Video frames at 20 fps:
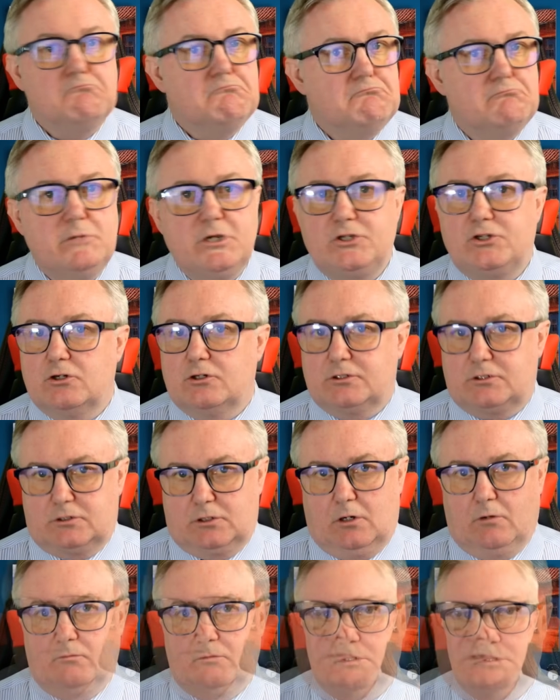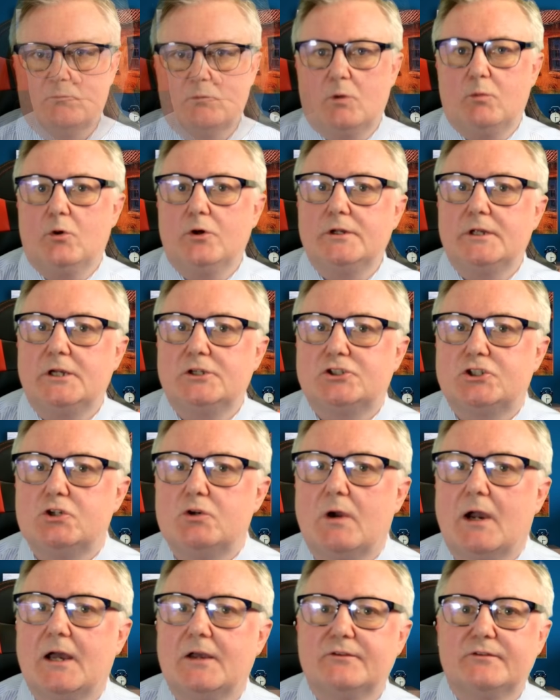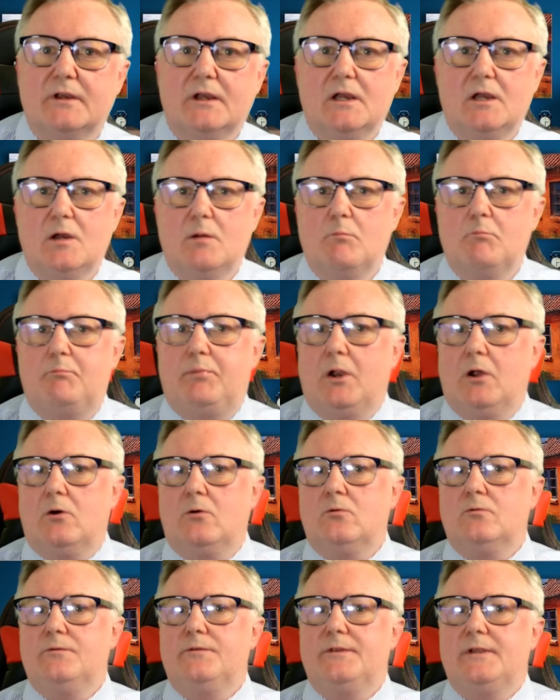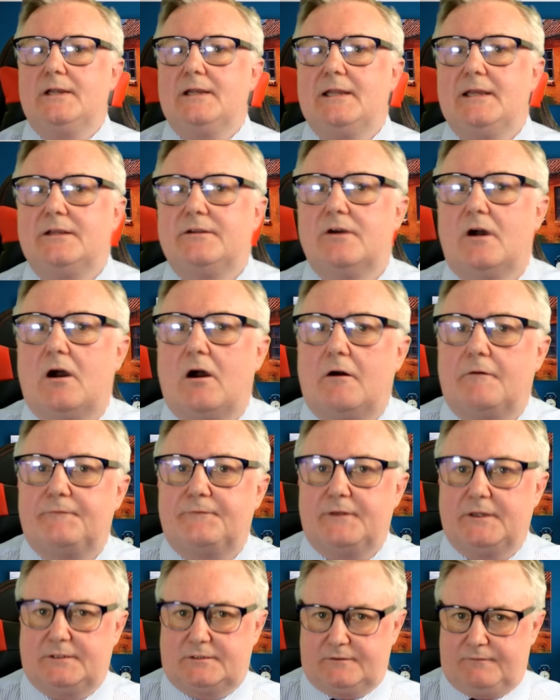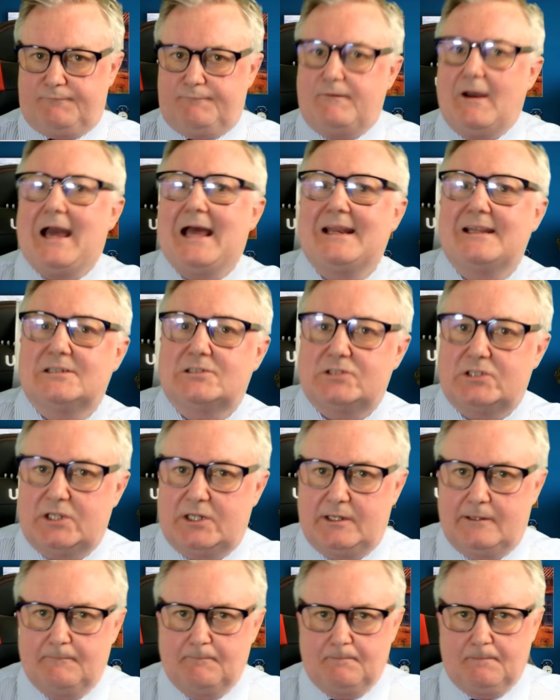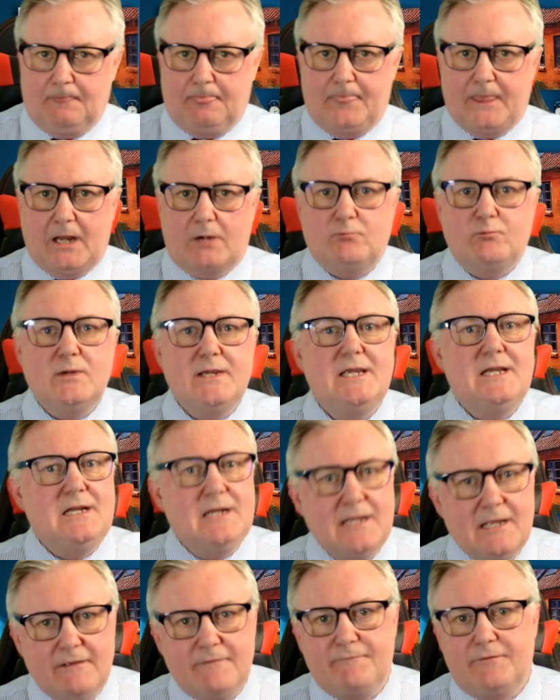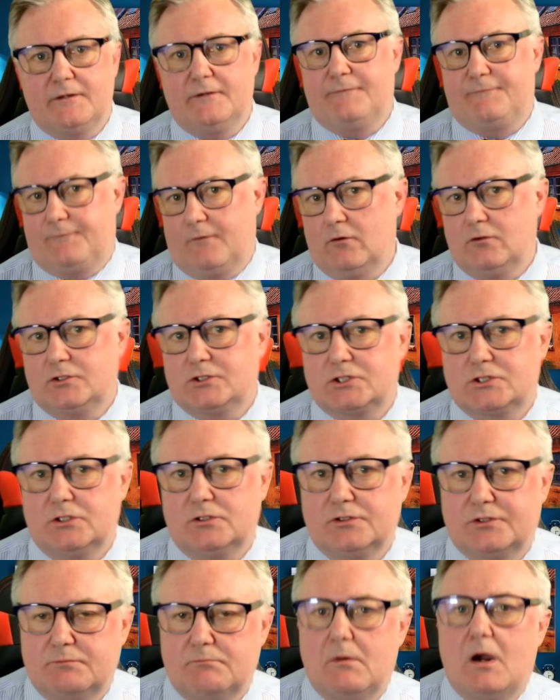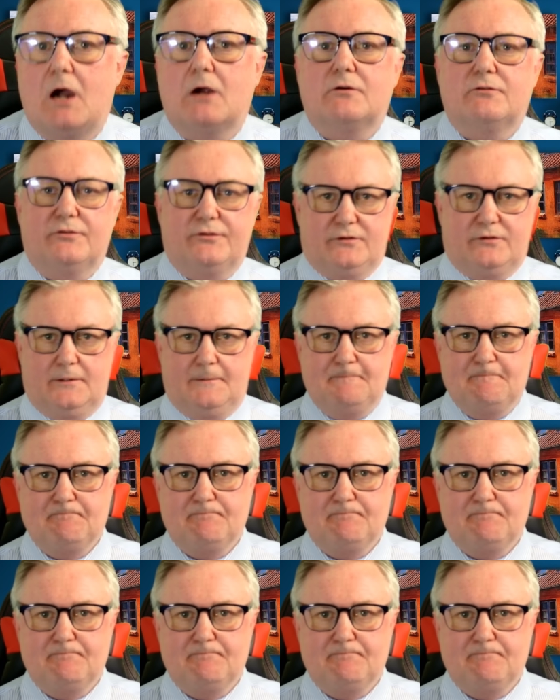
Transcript: We just don't. But one issue has blown the lid off this fallacy that we live in a functional democracy.